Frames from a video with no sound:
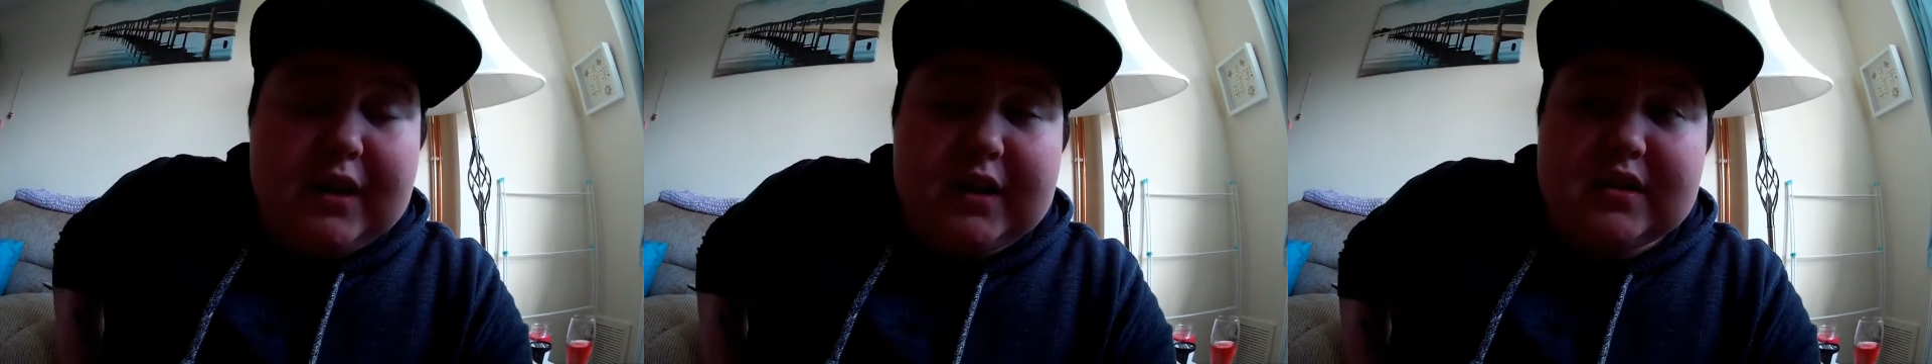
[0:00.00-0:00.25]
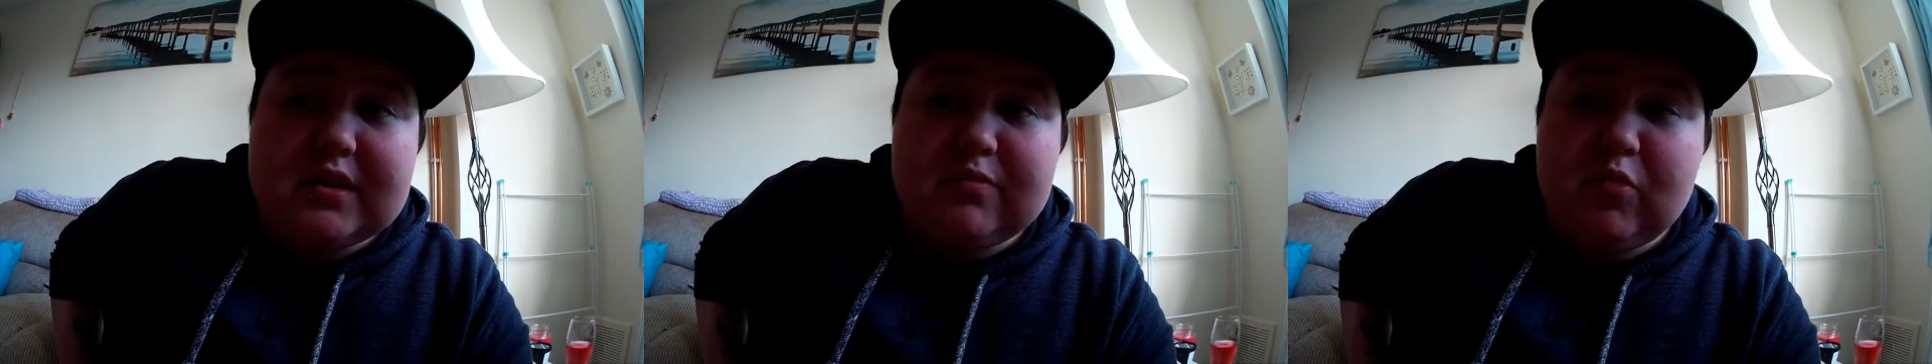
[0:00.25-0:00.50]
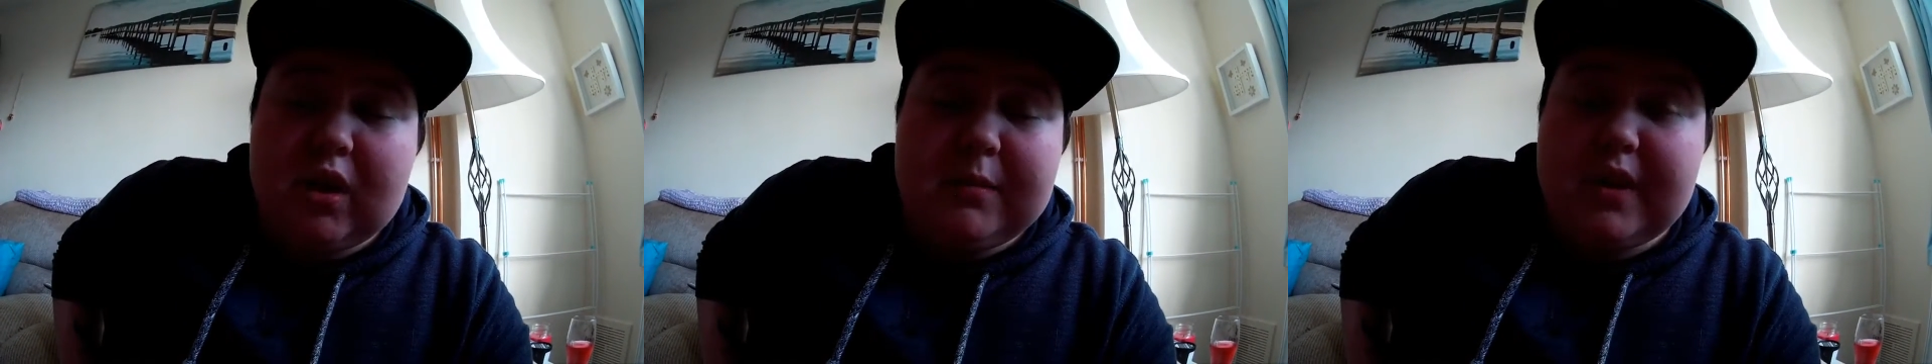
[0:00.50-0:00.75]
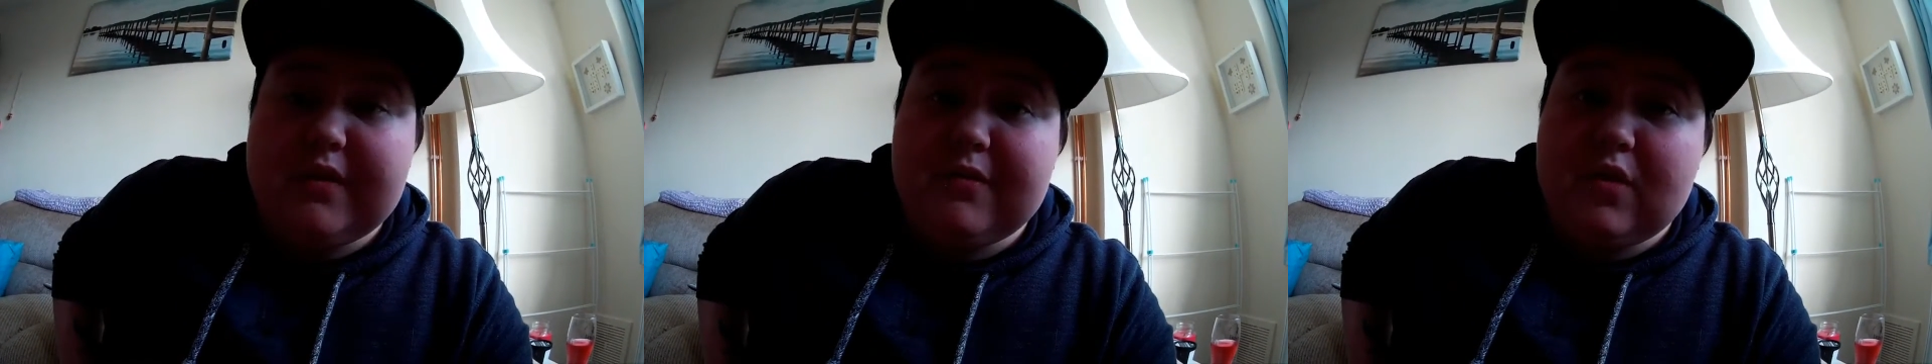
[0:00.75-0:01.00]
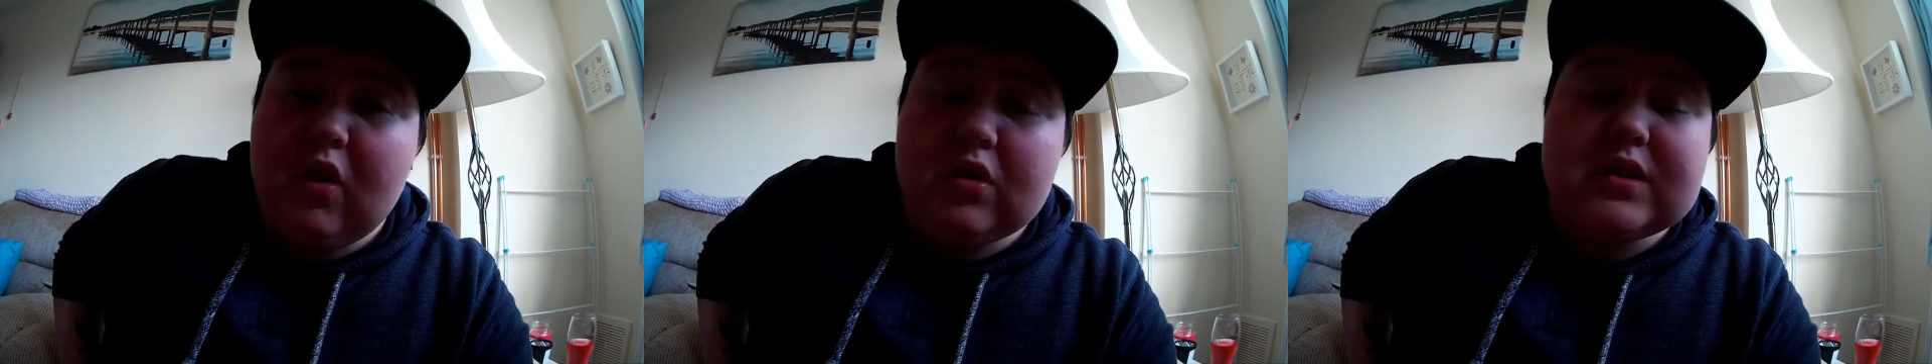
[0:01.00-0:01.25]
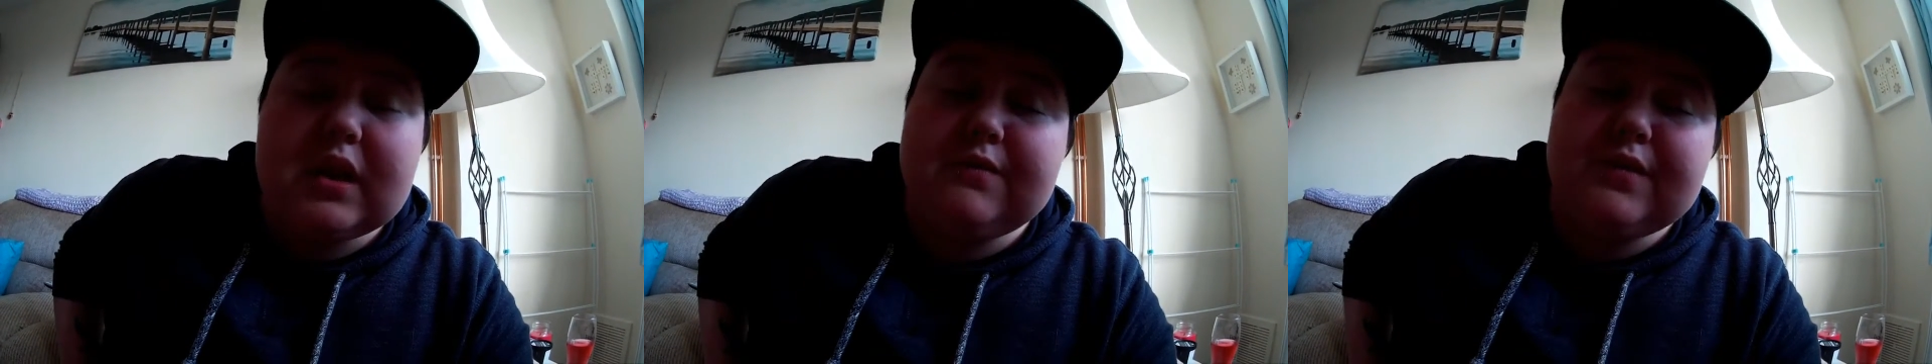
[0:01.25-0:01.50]
and it's one of my
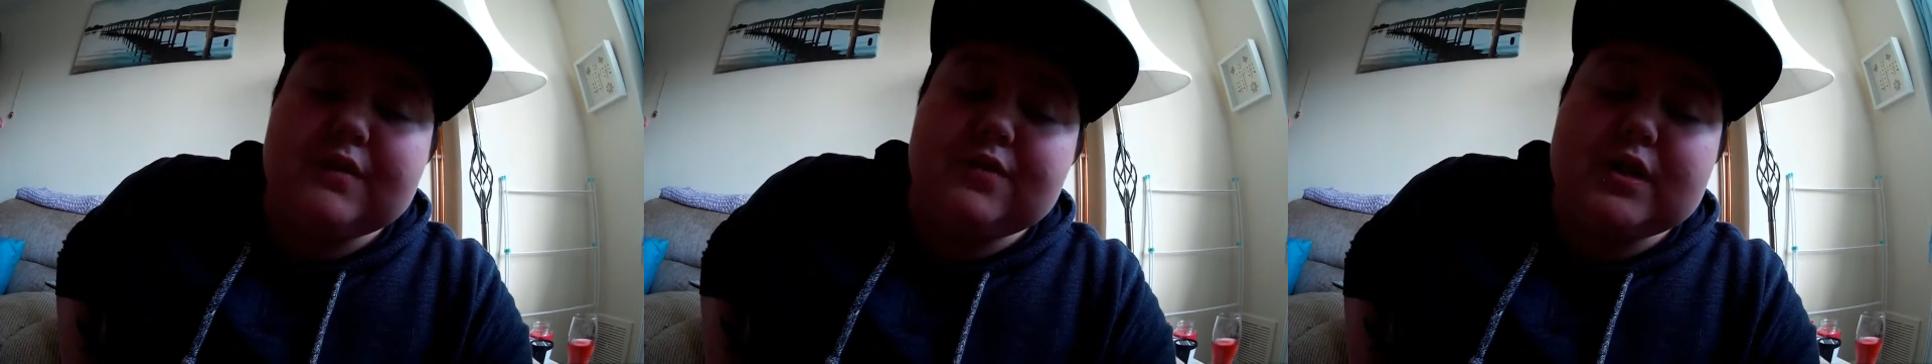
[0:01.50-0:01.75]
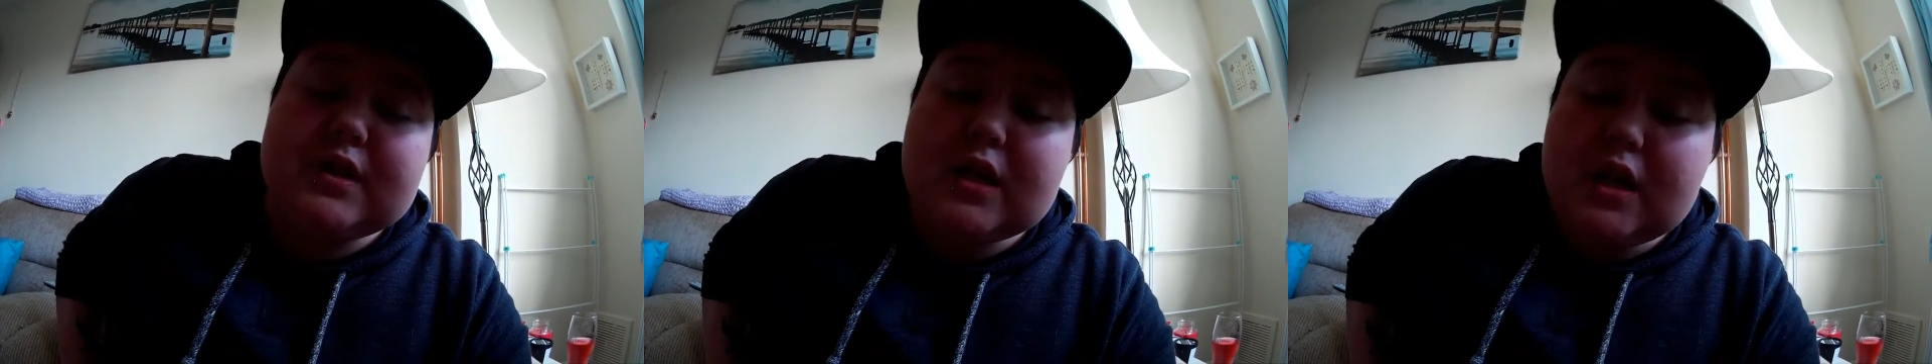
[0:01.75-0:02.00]
all-time favourites.